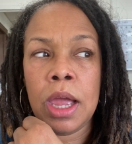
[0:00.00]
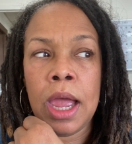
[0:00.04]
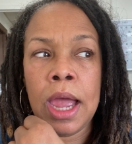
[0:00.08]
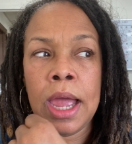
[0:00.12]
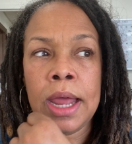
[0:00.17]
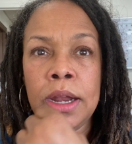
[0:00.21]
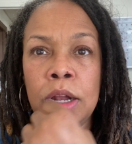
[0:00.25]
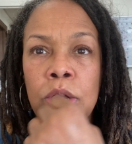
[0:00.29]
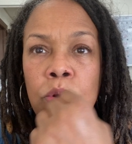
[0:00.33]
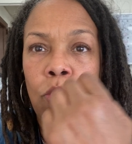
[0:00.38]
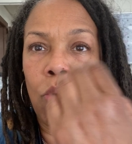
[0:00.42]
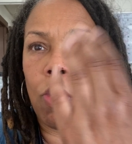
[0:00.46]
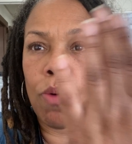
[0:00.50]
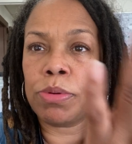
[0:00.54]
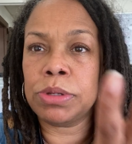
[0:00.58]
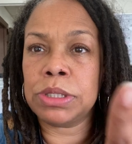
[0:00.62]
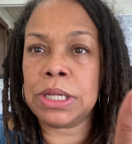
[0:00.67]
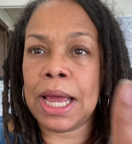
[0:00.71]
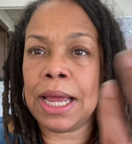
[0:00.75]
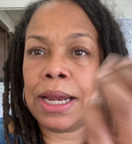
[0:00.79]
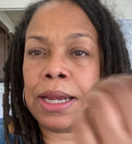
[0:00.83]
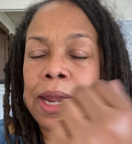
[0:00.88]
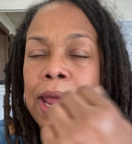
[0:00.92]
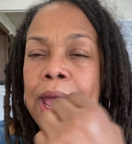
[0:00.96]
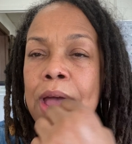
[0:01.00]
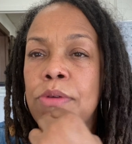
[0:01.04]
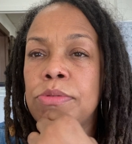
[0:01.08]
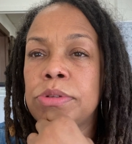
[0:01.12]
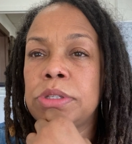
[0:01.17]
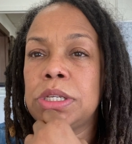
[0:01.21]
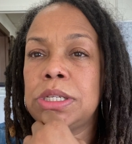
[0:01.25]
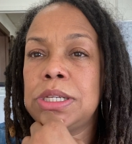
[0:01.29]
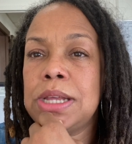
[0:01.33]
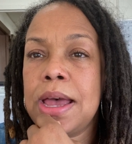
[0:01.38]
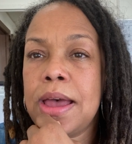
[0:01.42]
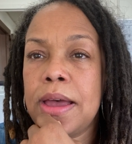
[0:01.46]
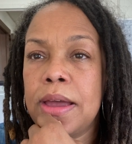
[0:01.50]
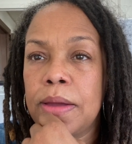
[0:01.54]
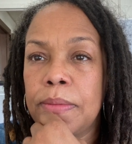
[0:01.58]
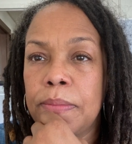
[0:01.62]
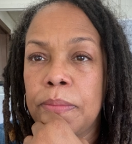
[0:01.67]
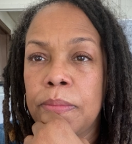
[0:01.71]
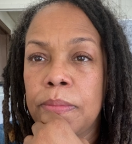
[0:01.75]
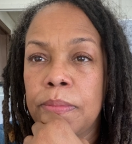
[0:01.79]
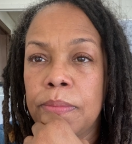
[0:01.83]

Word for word: and the Lord was like, now is the time.